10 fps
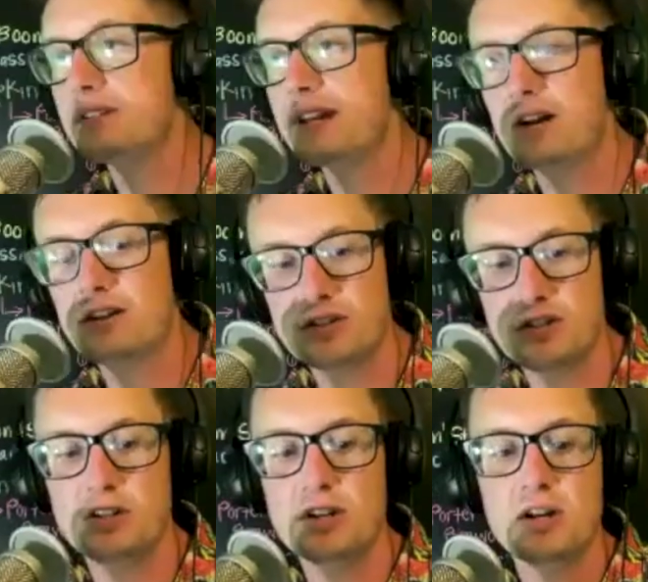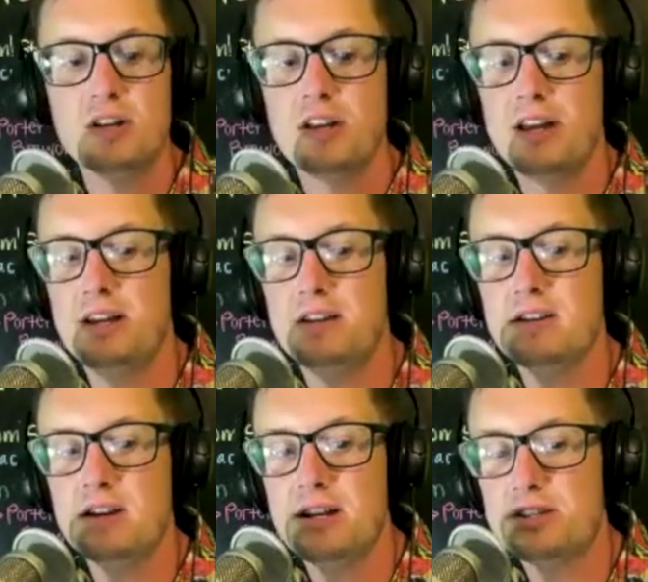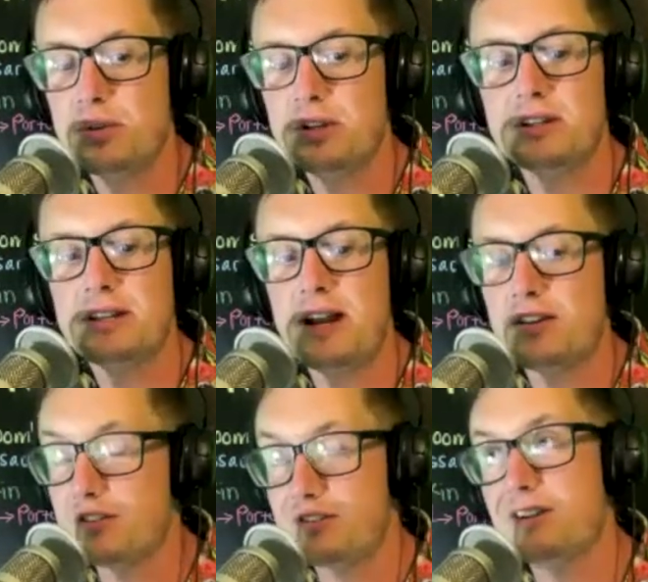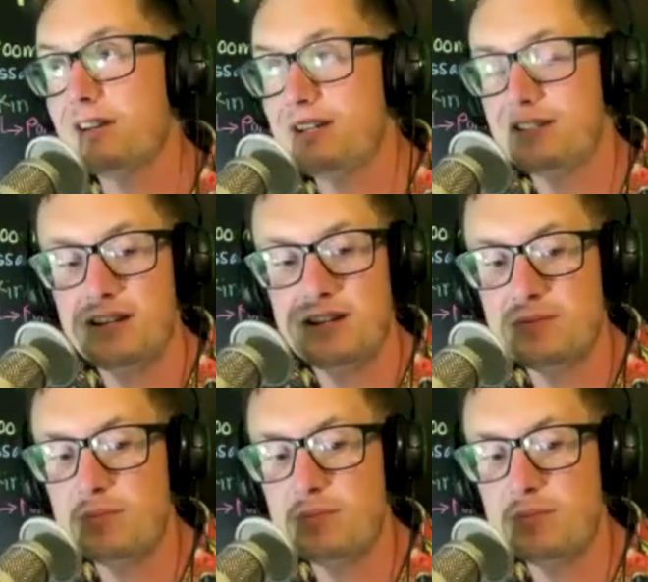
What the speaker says: character, and it's a really good character study as it is,